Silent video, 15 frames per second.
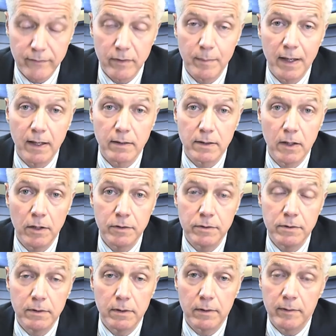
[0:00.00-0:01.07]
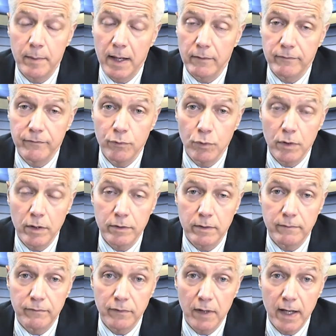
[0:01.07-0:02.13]
of about
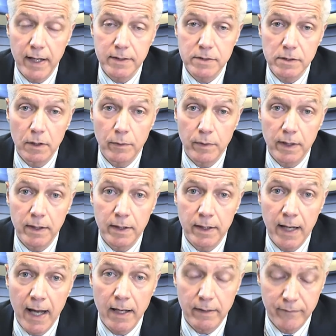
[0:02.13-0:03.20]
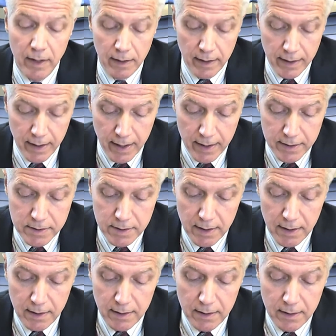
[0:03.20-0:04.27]
400 flights going in and out of LAX.
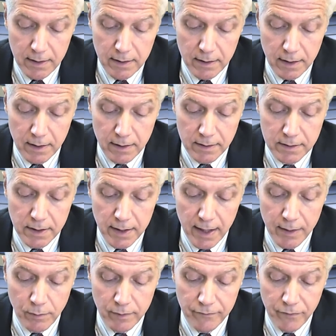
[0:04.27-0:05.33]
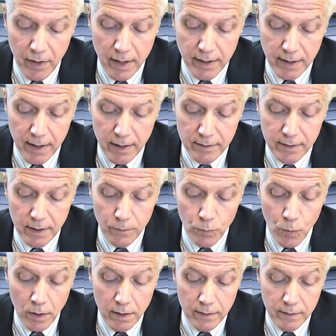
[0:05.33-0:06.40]
Today, we're finding out that
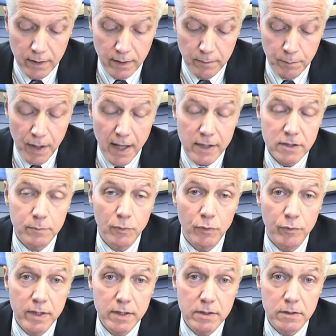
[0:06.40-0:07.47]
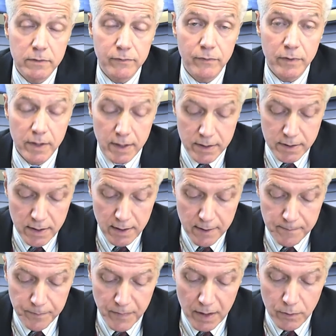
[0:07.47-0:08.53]
one of the possible reasons for this
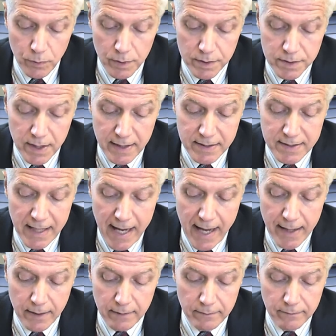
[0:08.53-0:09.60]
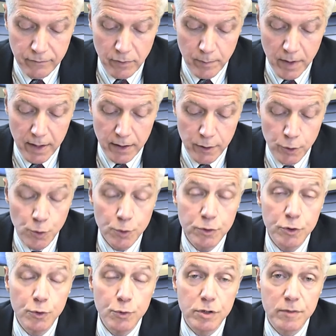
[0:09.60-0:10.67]
was that data from a
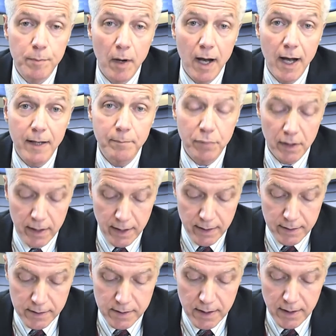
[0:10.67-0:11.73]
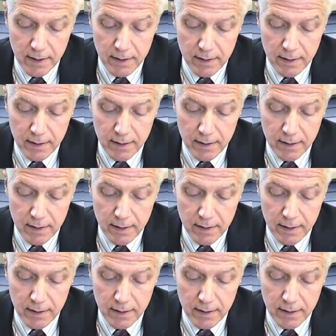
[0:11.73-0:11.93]
U-2 spy plane's